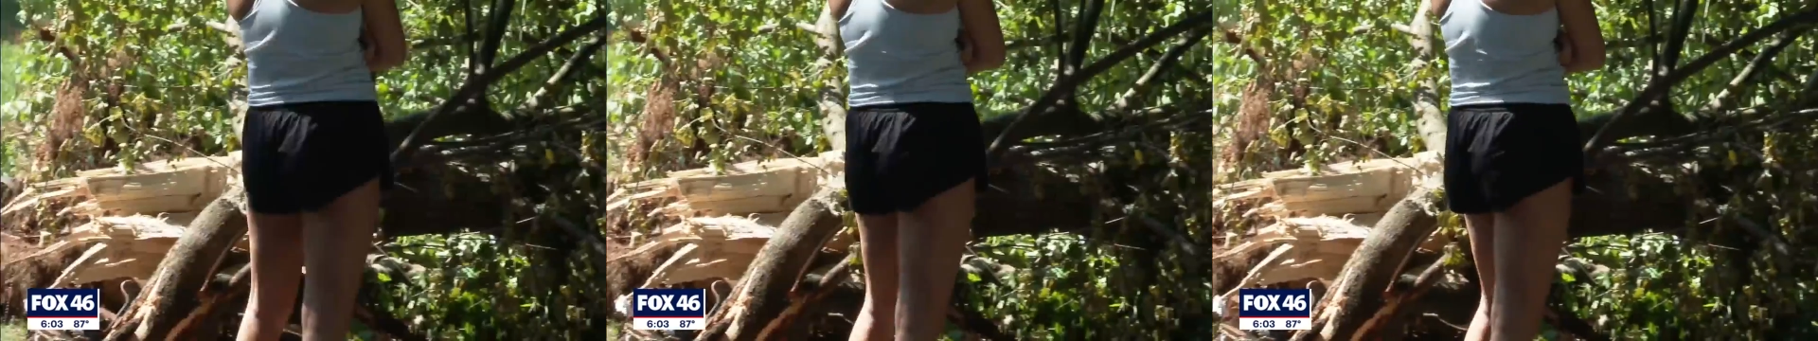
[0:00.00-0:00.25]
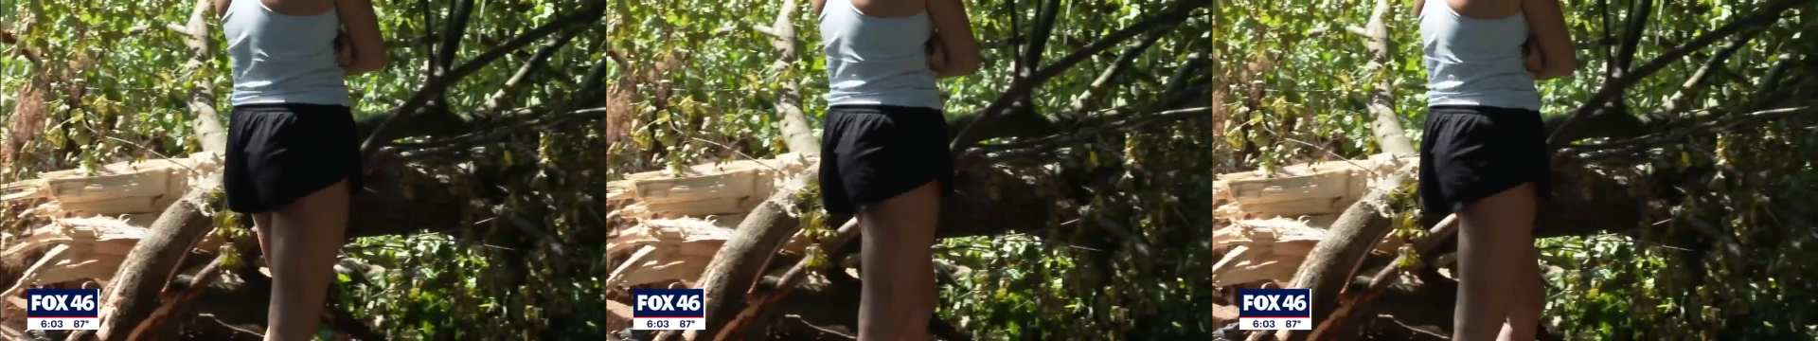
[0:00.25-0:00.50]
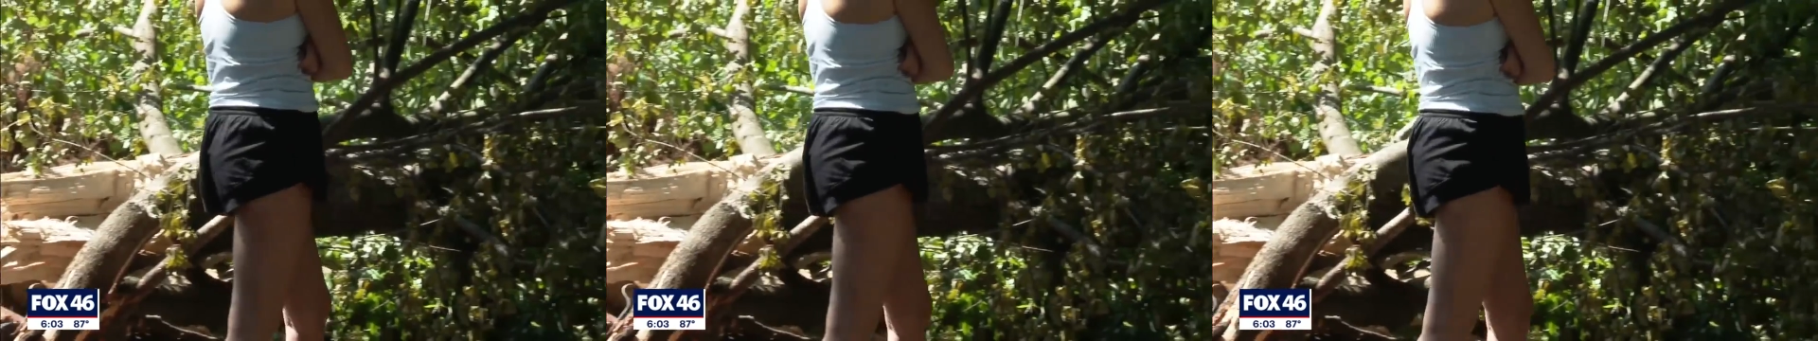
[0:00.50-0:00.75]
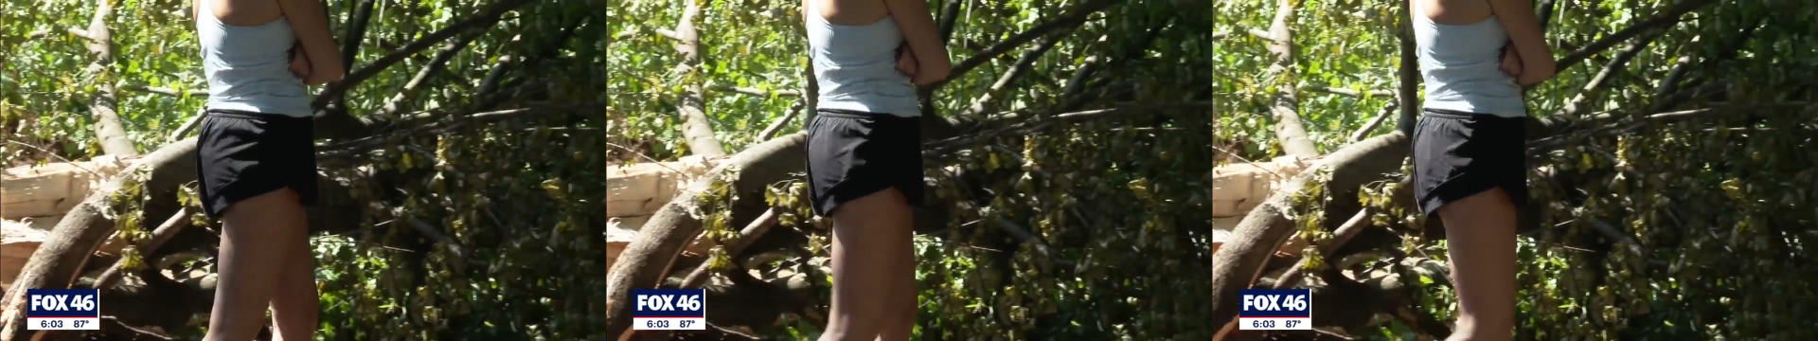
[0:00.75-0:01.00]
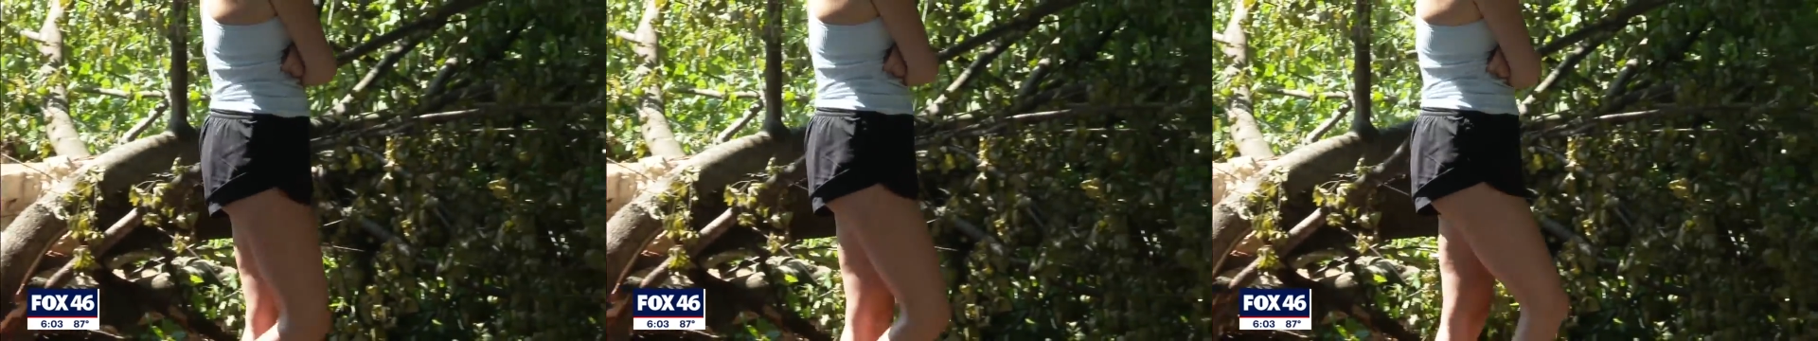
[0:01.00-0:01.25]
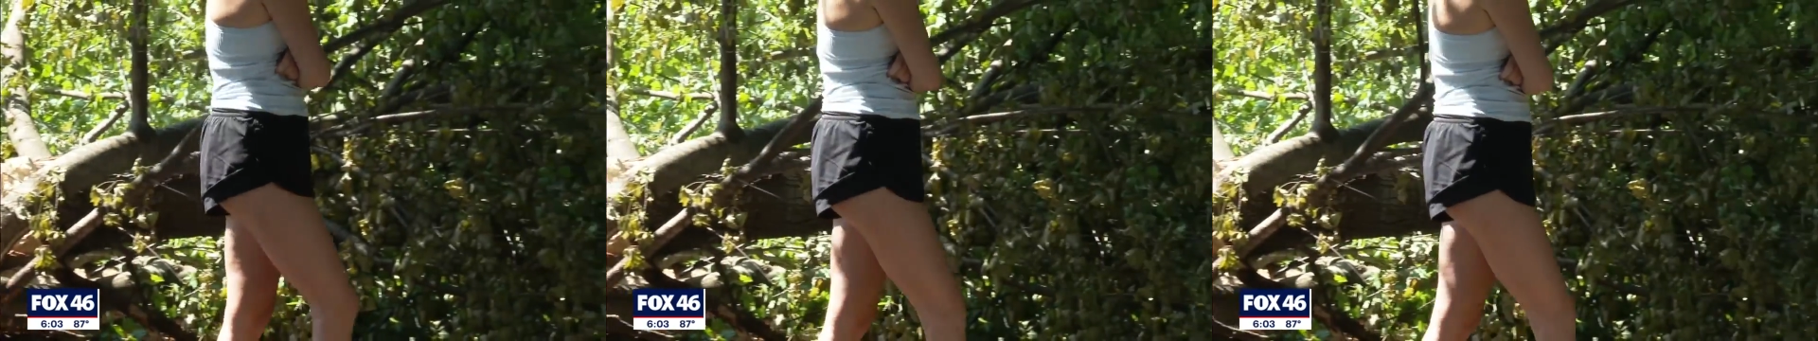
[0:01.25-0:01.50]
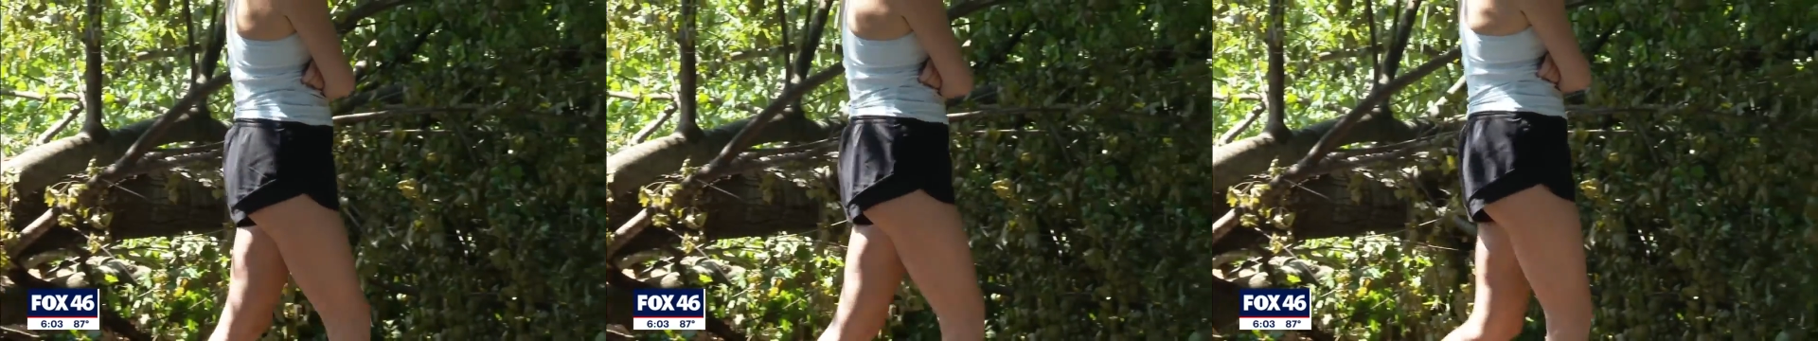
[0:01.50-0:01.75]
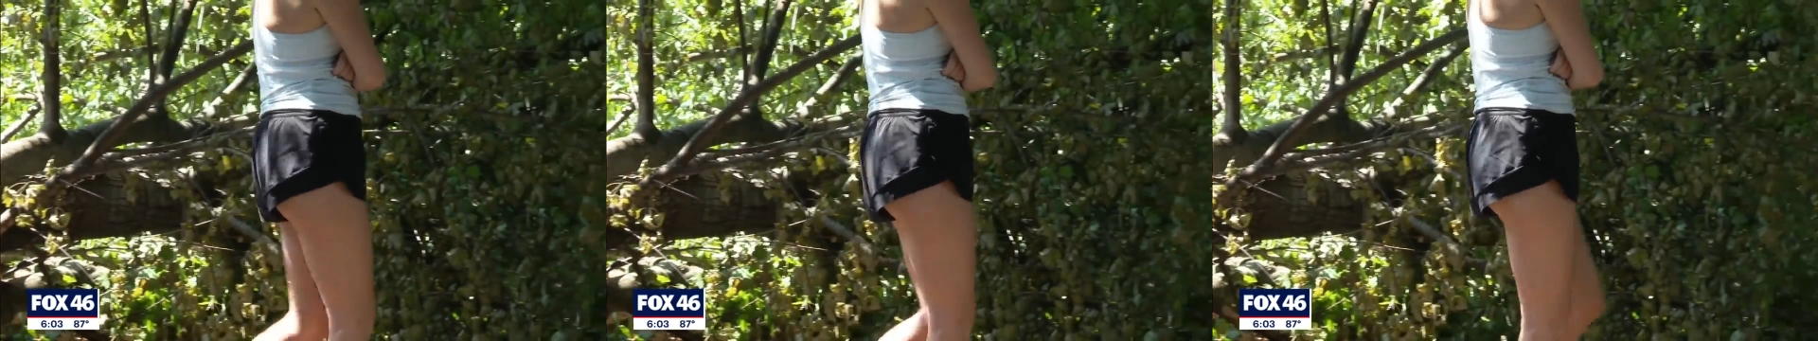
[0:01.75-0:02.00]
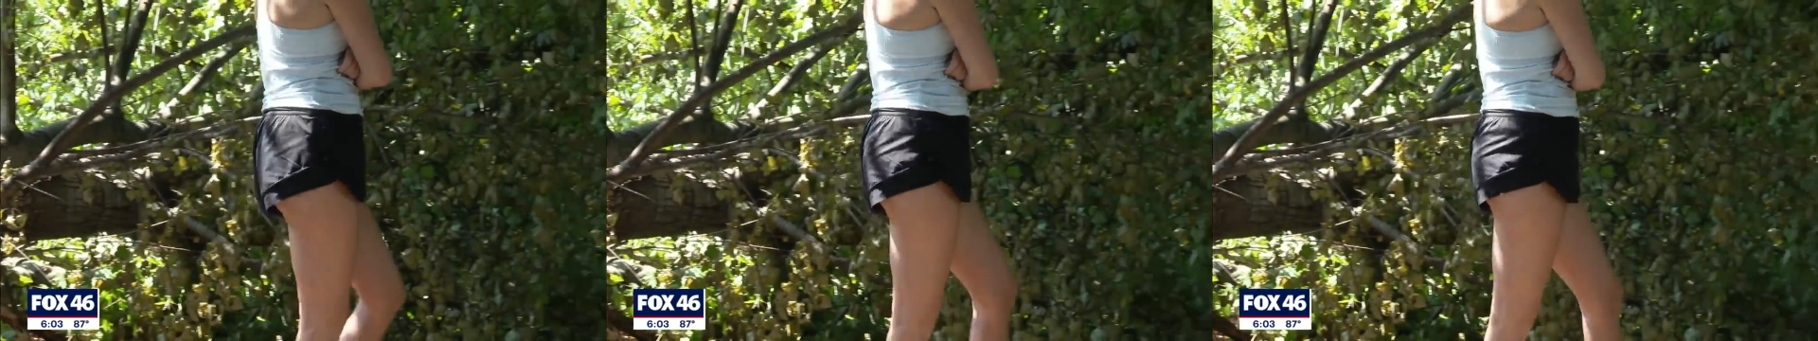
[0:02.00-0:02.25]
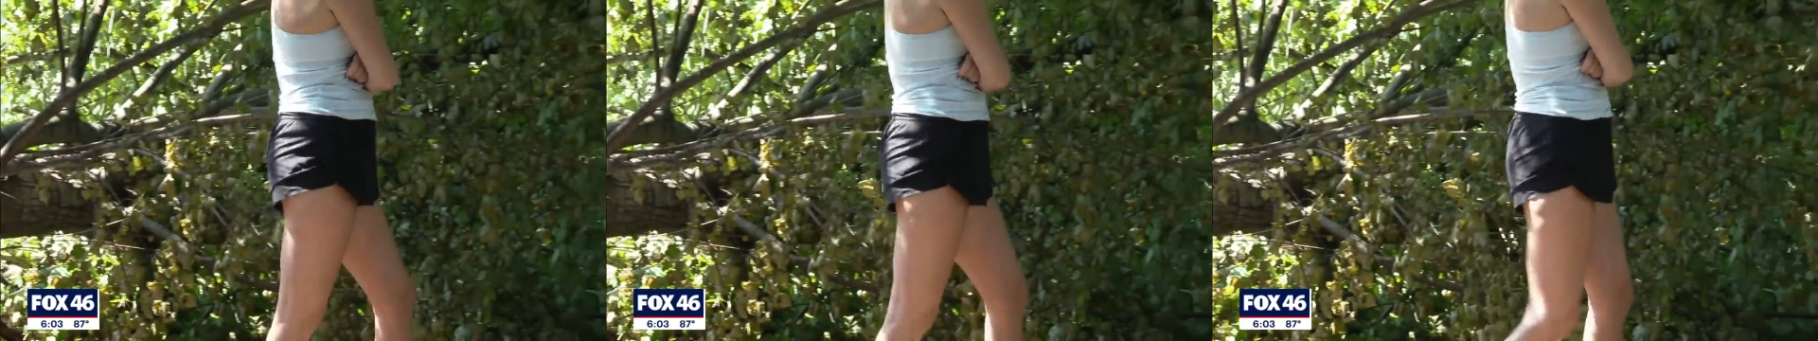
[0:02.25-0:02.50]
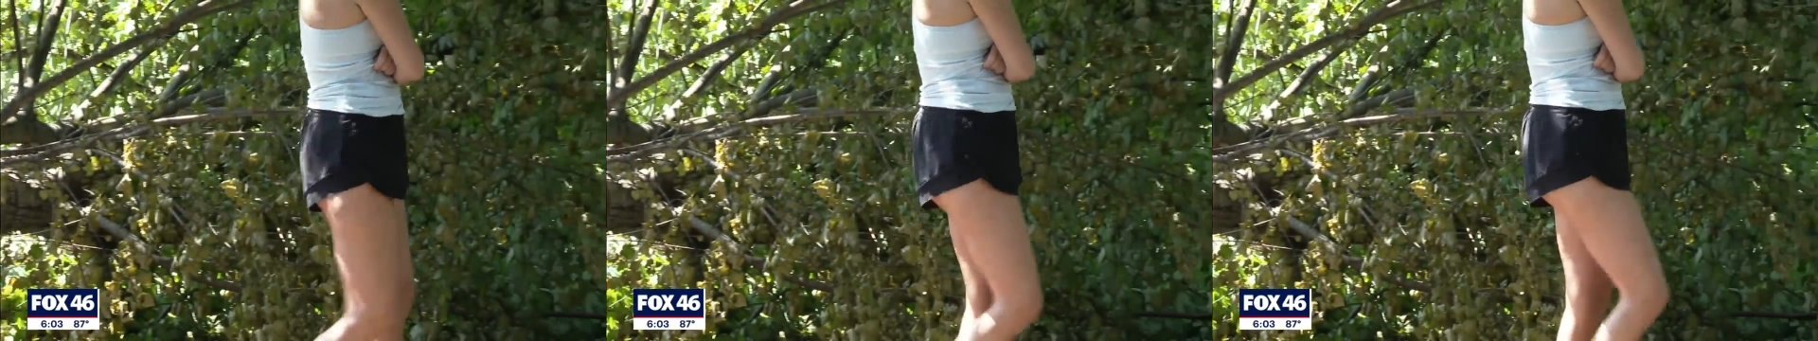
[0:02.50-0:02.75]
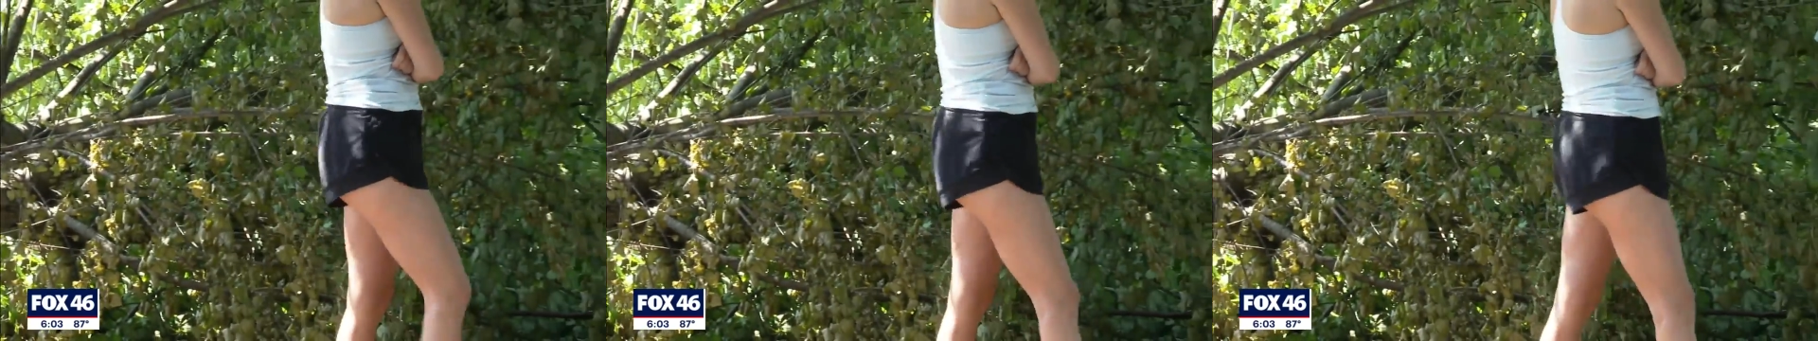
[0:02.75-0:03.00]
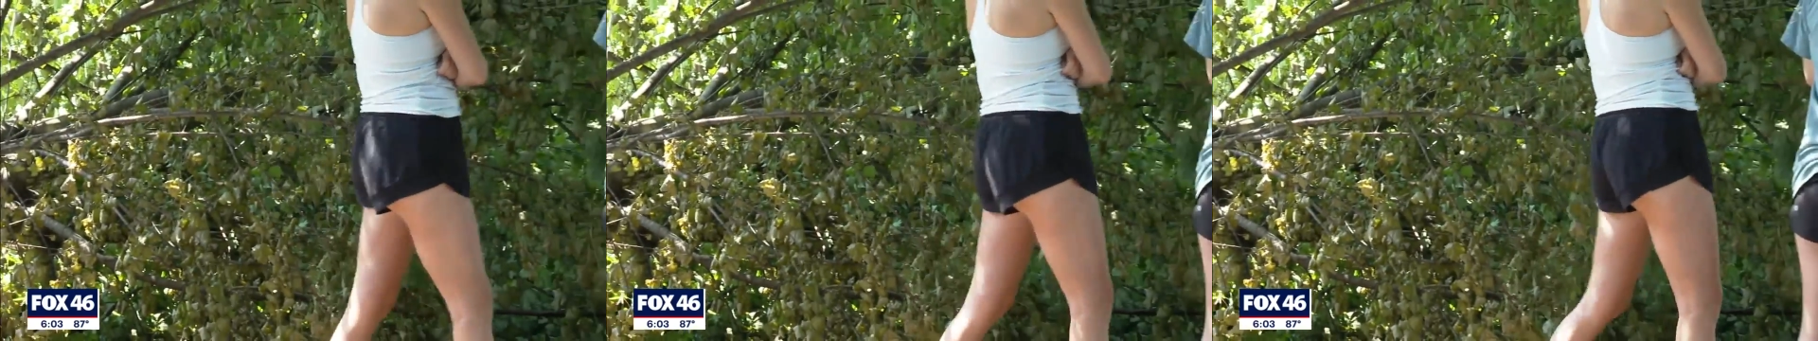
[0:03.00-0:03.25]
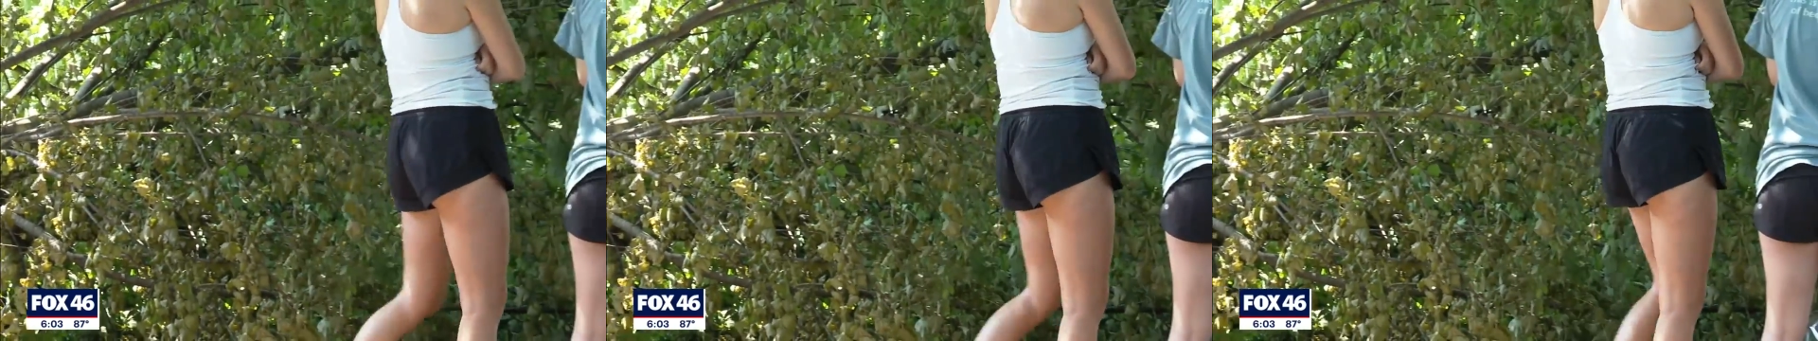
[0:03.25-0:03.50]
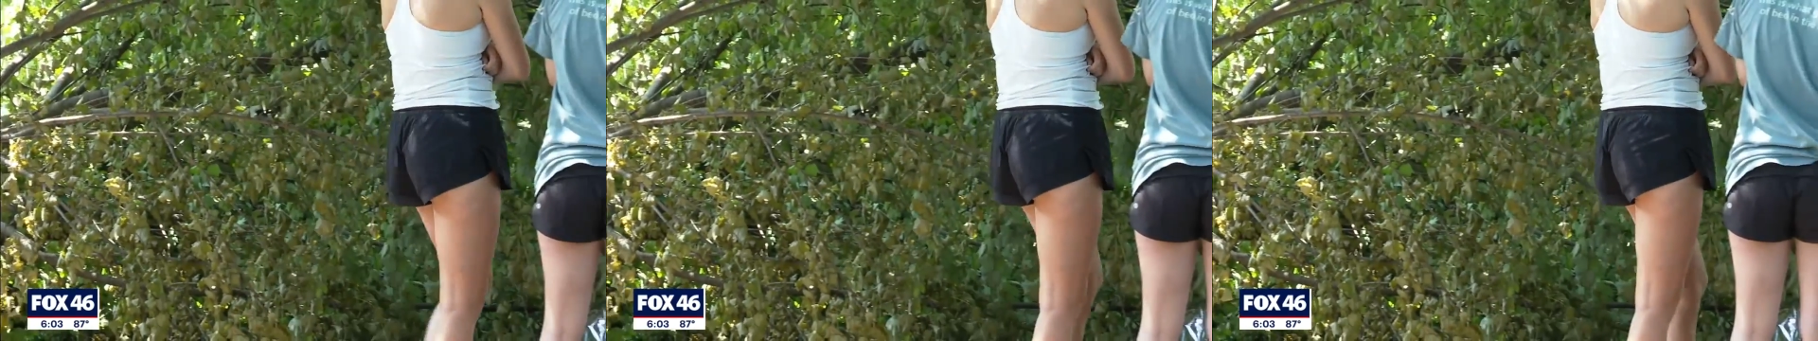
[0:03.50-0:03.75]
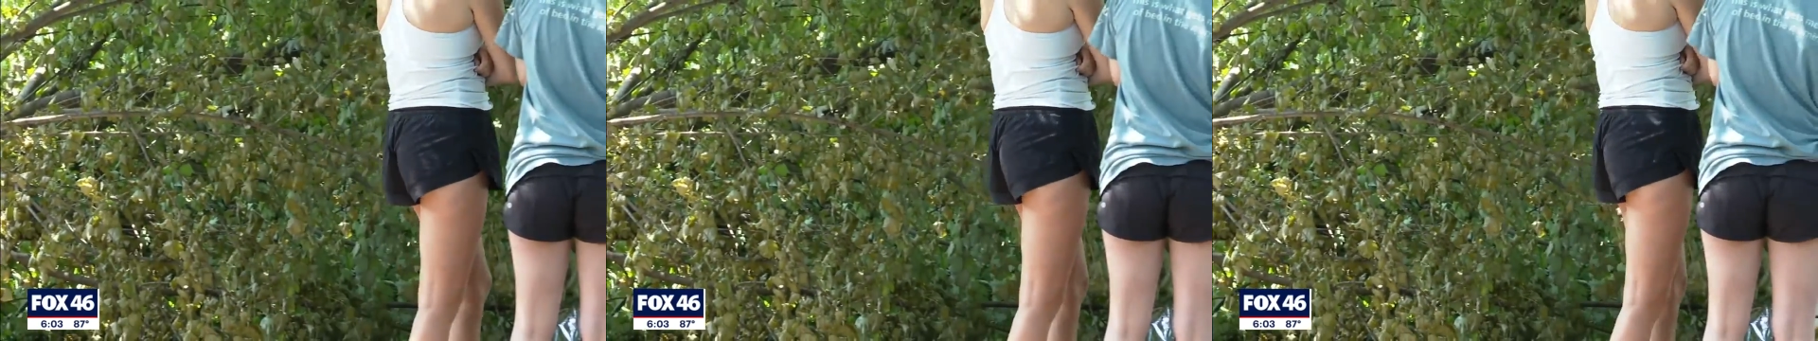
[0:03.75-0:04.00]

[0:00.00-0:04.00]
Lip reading: [unreadable: no face in view]